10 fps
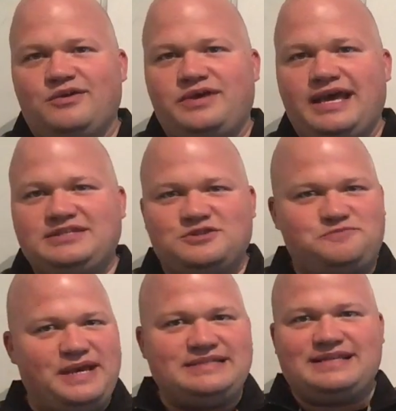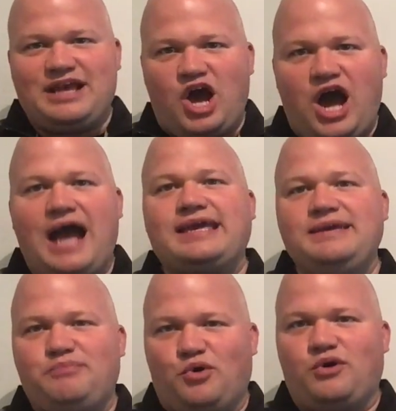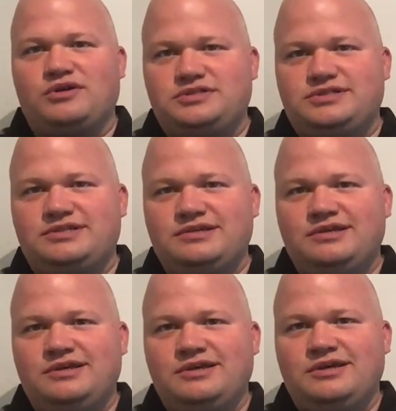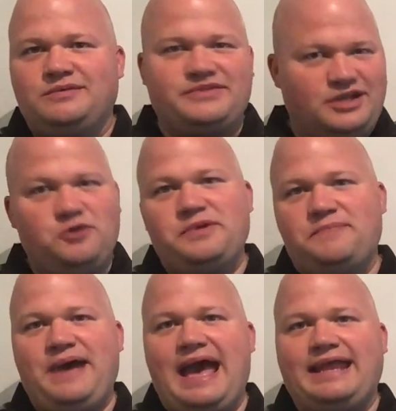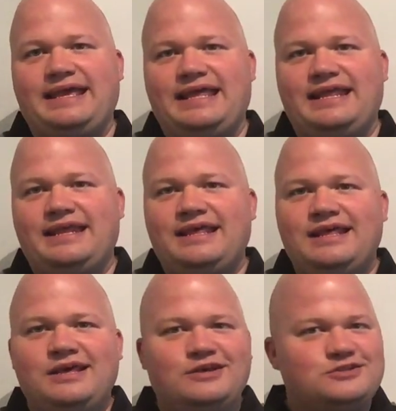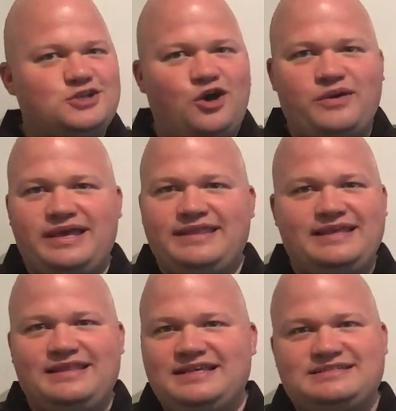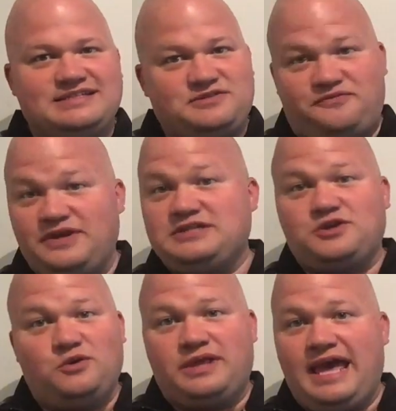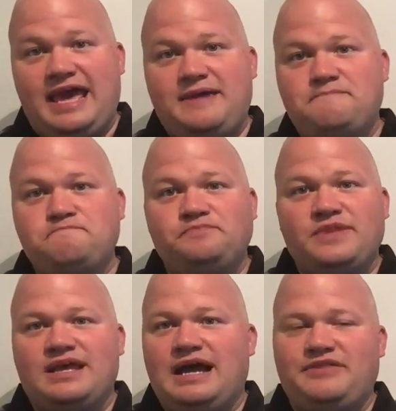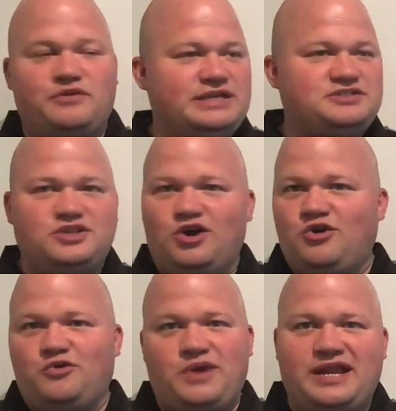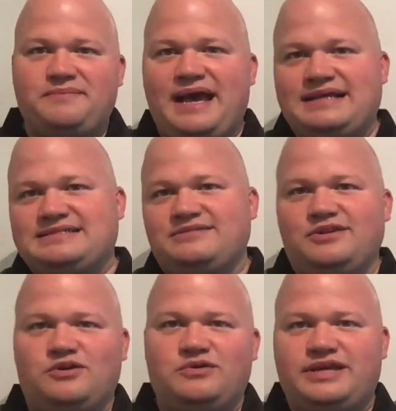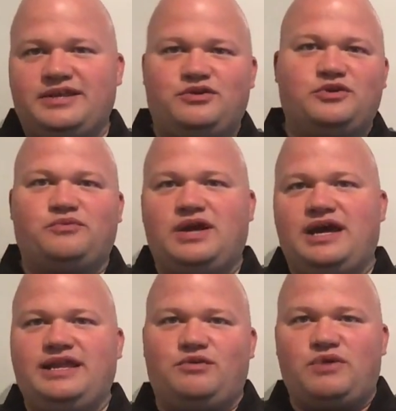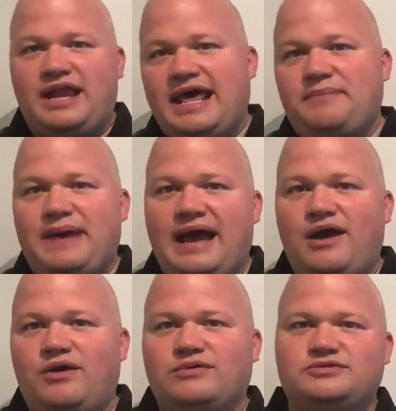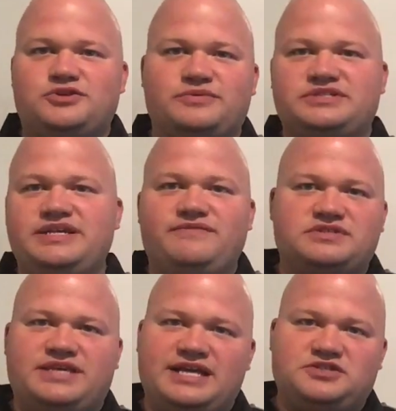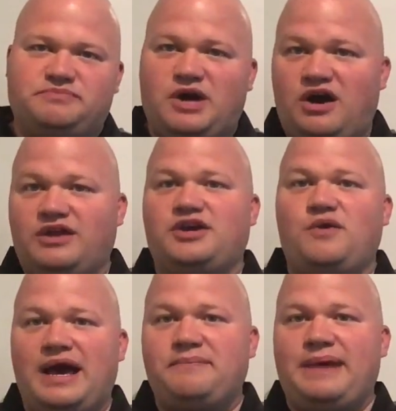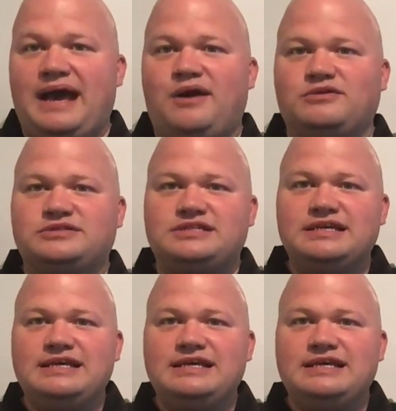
Okay, so it's basically hockey boards with a little bit of padding in it. So this is a physical game. There is no running backs, get a good run and run out of bounds, or receivers catch a ball and go out of bounds.